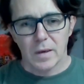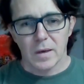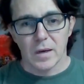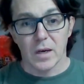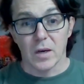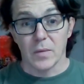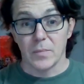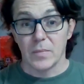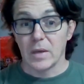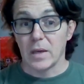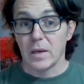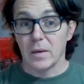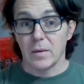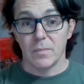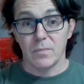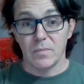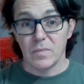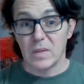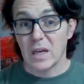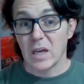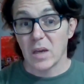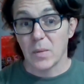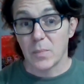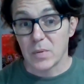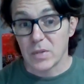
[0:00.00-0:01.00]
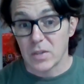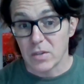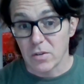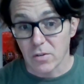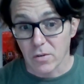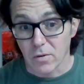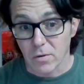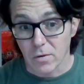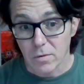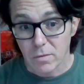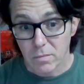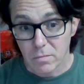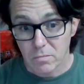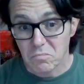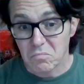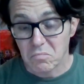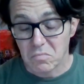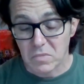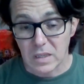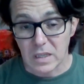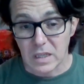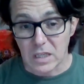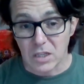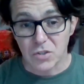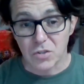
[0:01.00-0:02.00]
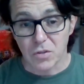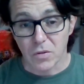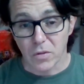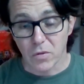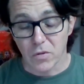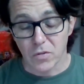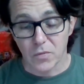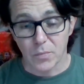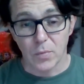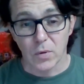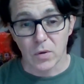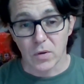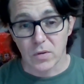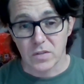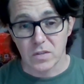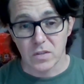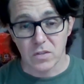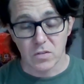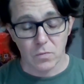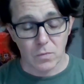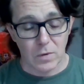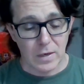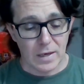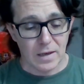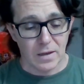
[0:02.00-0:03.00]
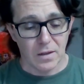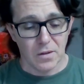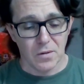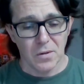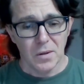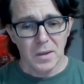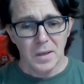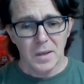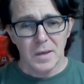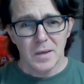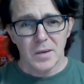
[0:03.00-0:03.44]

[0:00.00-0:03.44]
They appear in each of those books as well.